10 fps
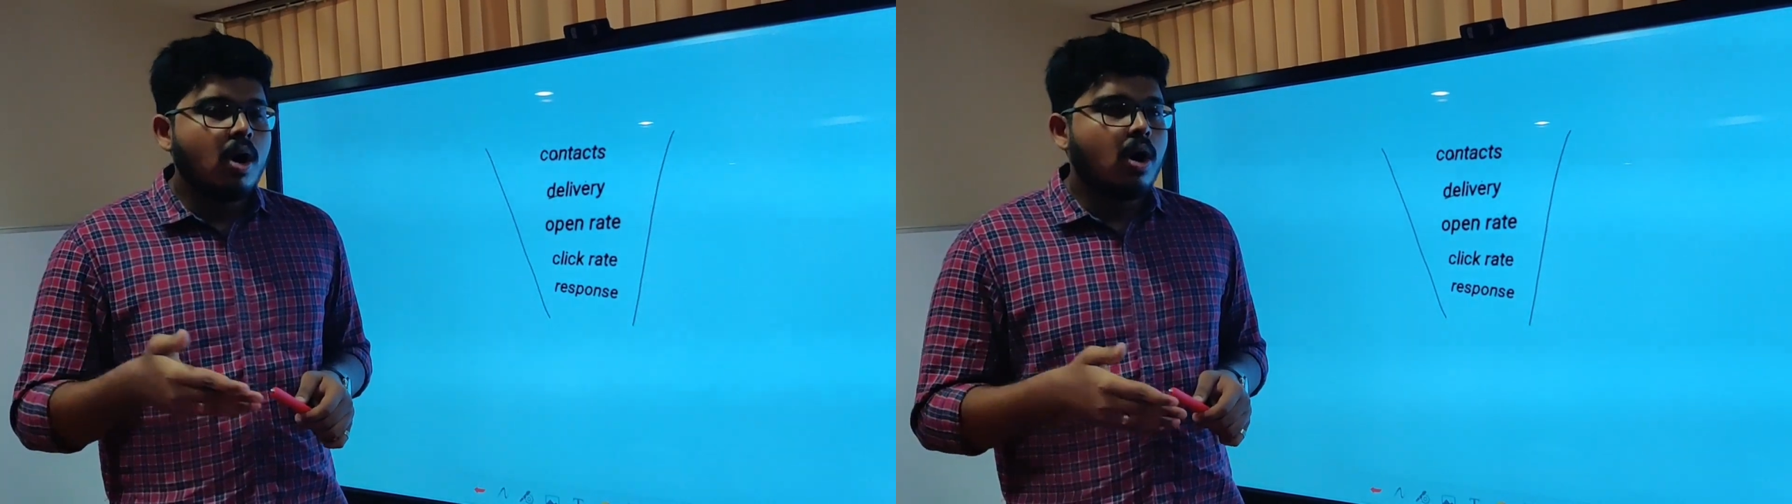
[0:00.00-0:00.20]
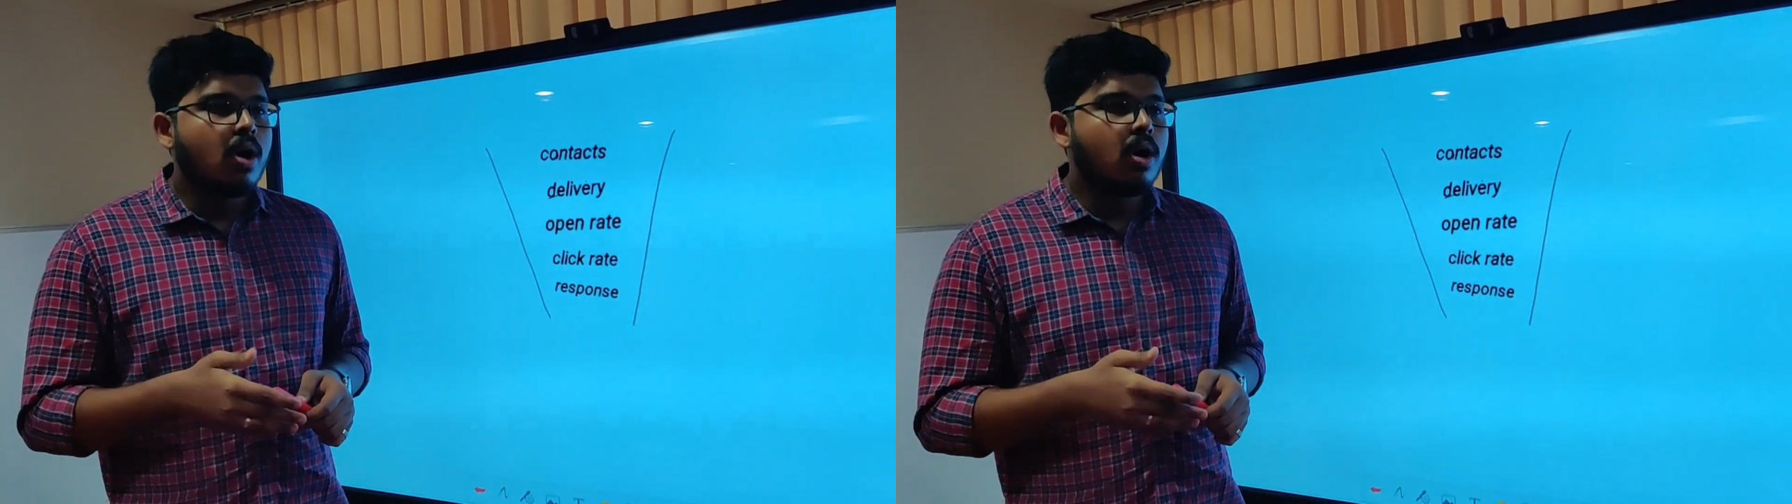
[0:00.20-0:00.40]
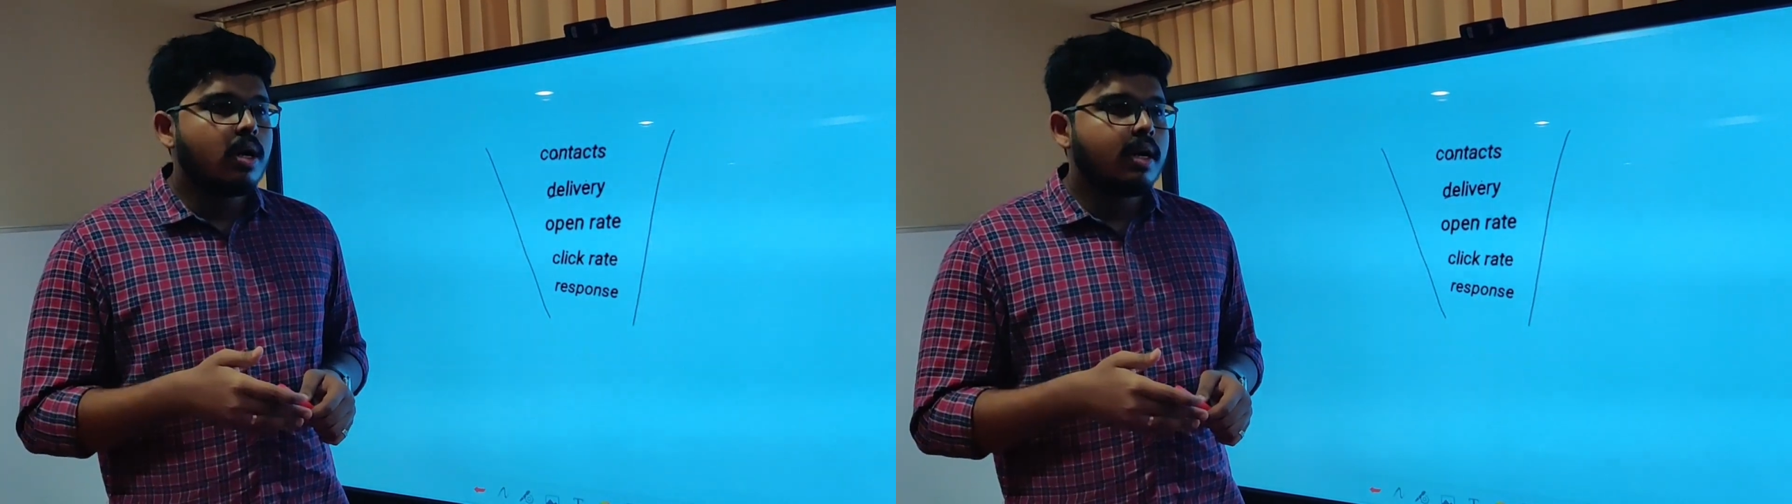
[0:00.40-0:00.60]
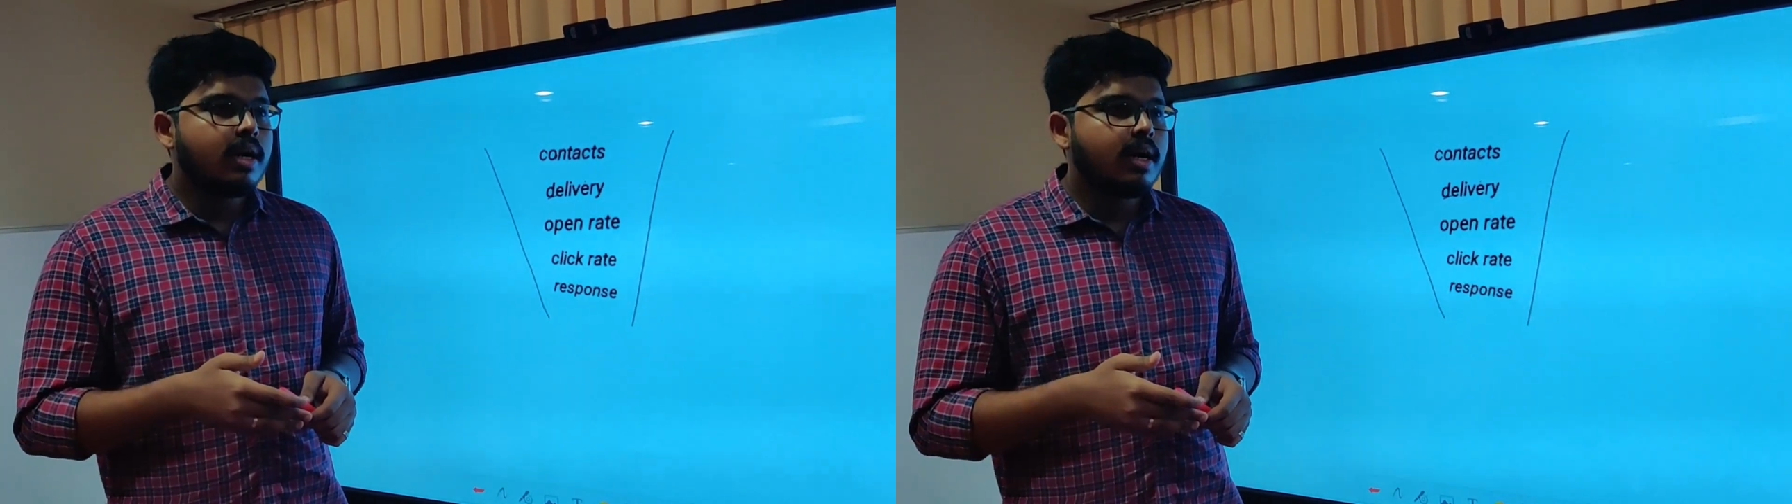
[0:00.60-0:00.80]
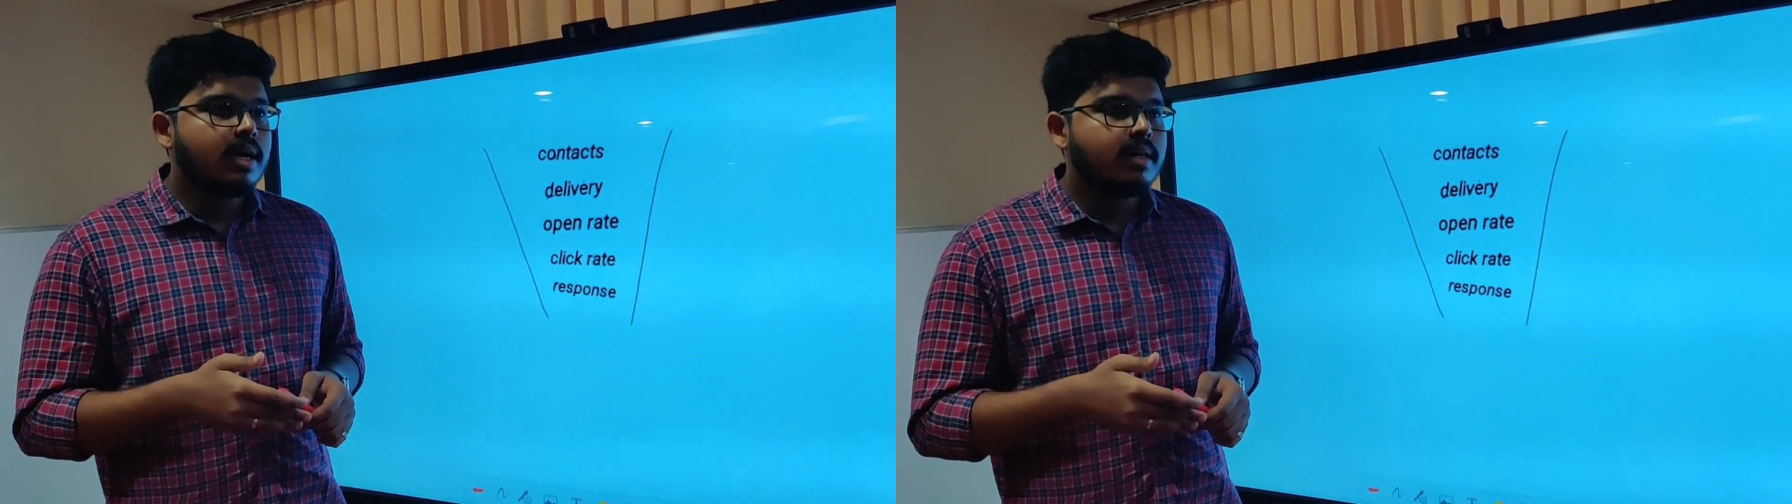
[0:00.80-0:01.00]
or
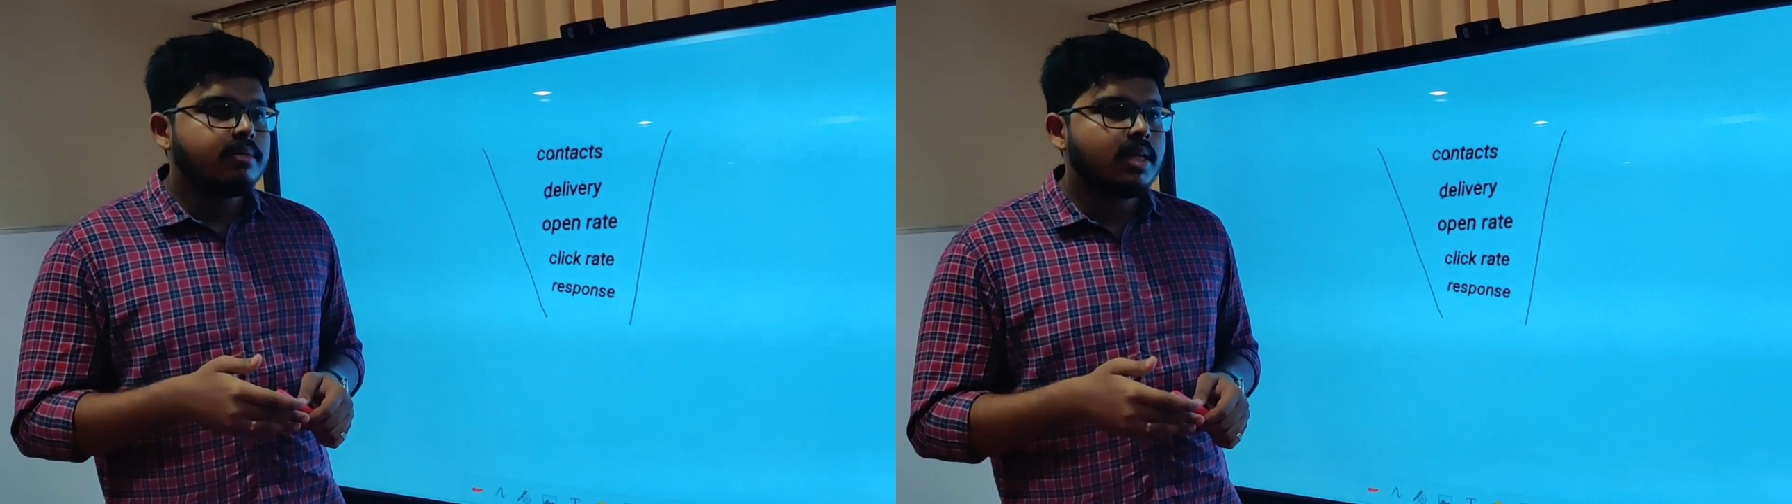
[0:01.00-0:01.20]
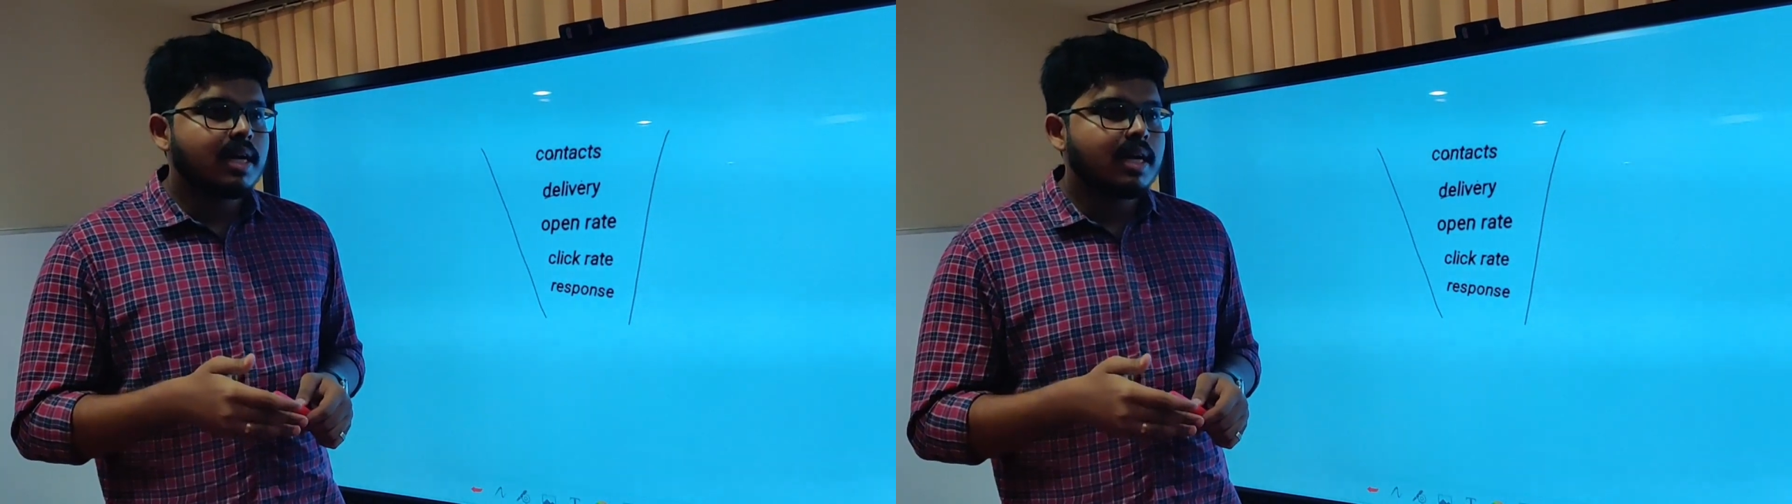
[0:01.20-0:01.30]
the